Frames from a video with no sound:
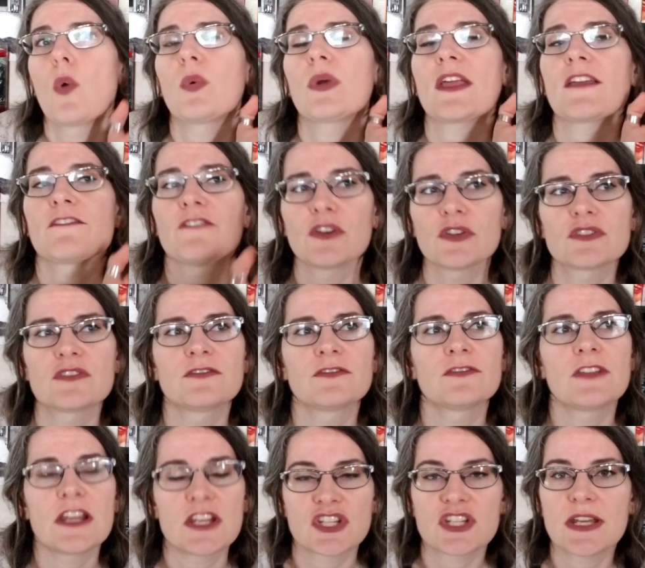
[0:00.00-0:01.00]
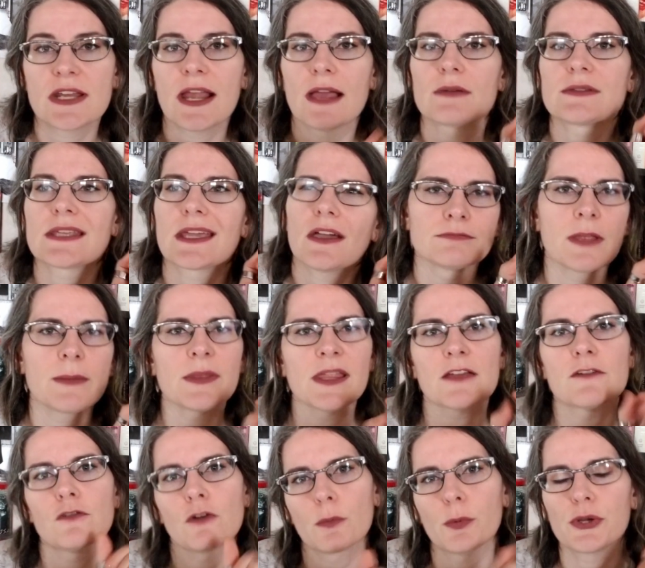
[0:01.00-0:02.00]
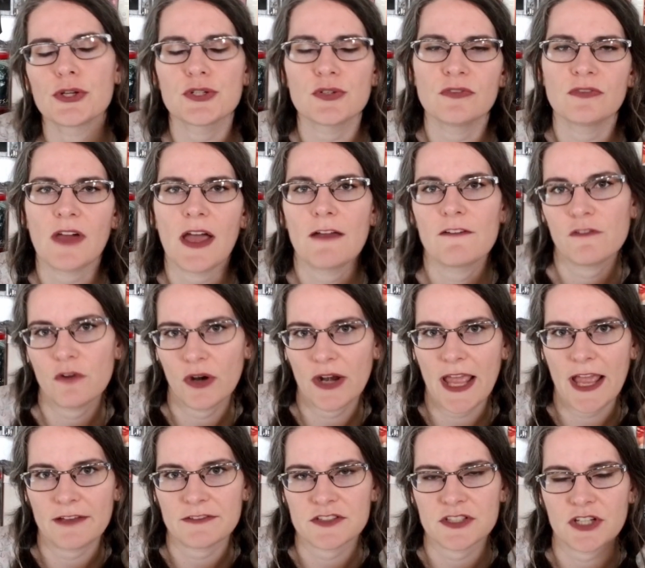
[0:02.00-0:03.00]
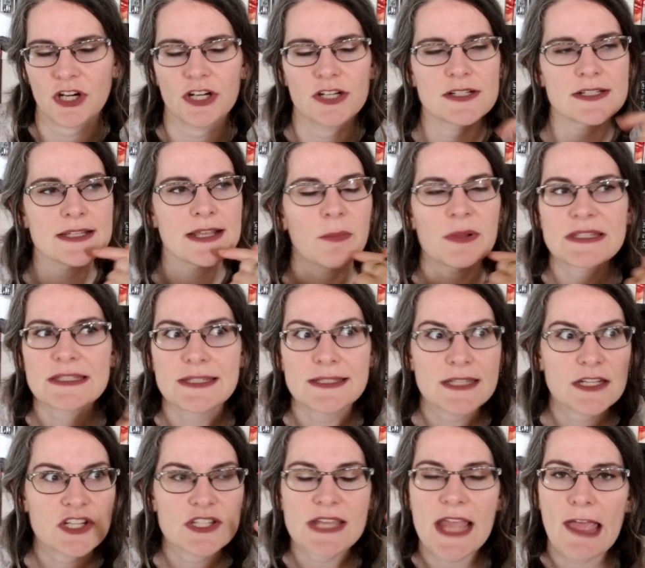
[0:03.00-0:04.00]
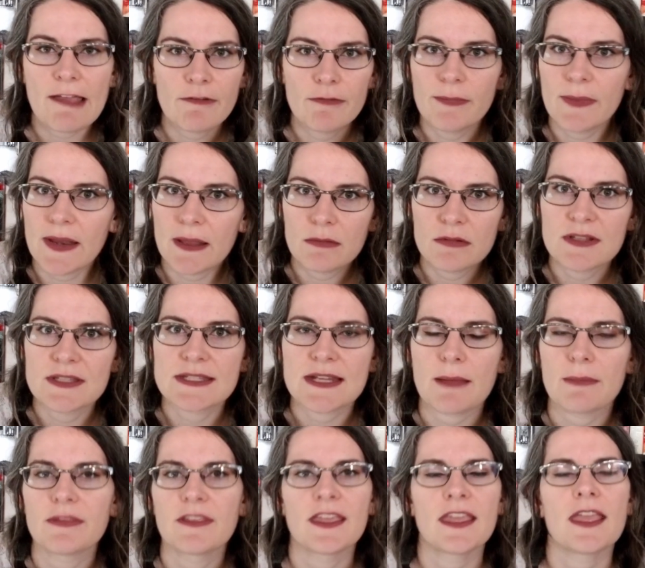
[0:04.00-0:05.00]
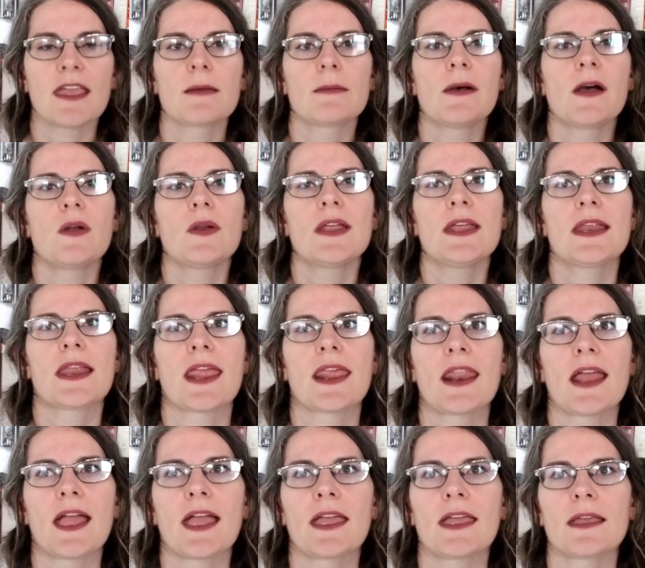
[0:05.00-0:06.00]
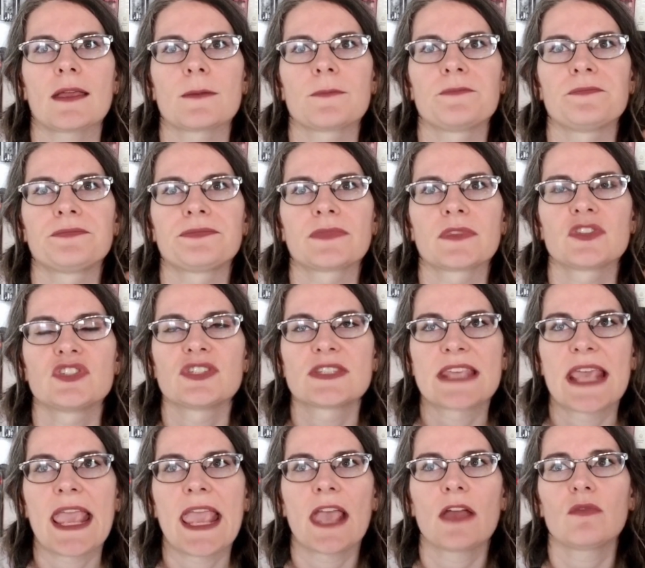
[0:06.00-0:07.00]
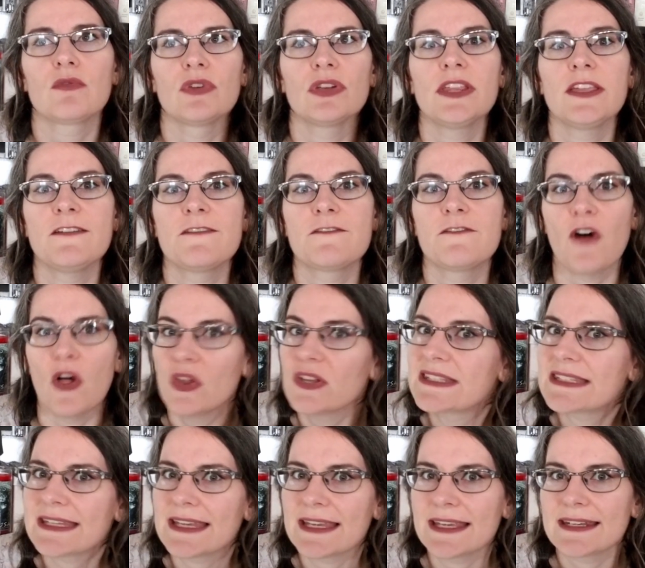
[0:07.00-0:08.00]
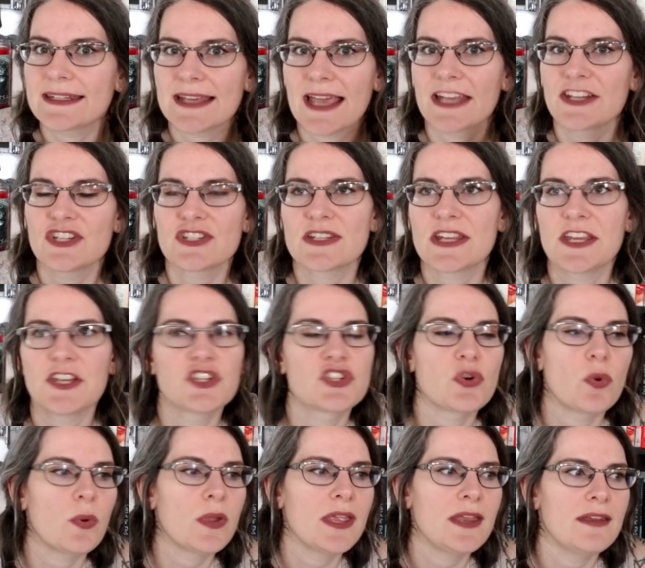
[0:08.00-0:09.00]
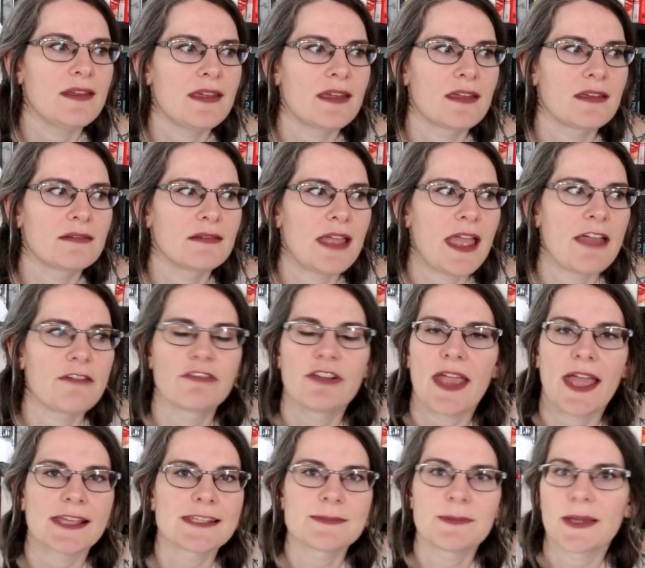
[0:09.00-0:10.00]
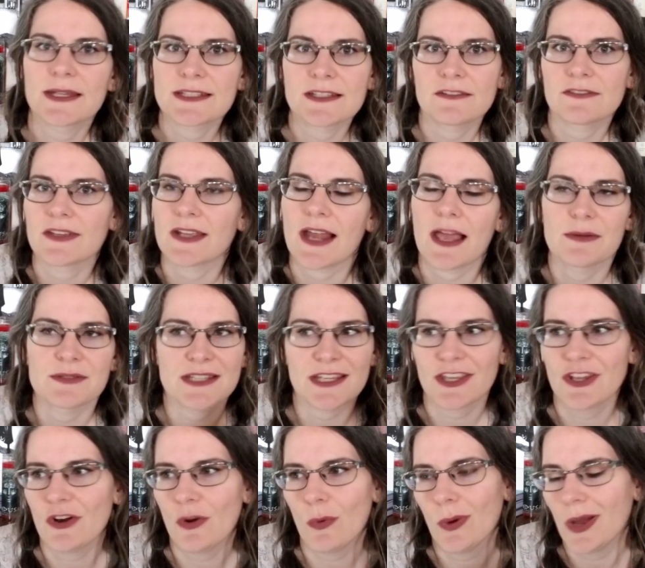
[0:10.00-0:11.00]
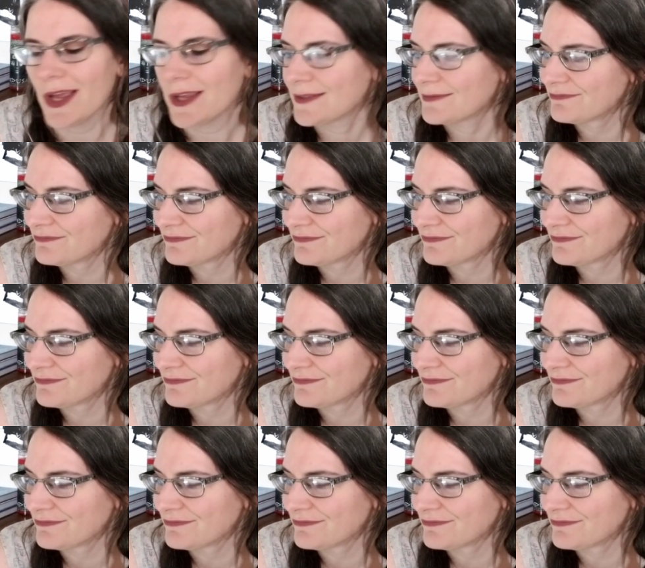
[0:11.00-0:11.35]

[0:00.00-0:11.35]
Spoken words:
When I first finished it, I was like maybe like 4.25, 4.5 stars. But since I just haven't been able to stop thinking about it, and I just can't really fault it. I just enjoyed every aspect of it. I was like, you know what?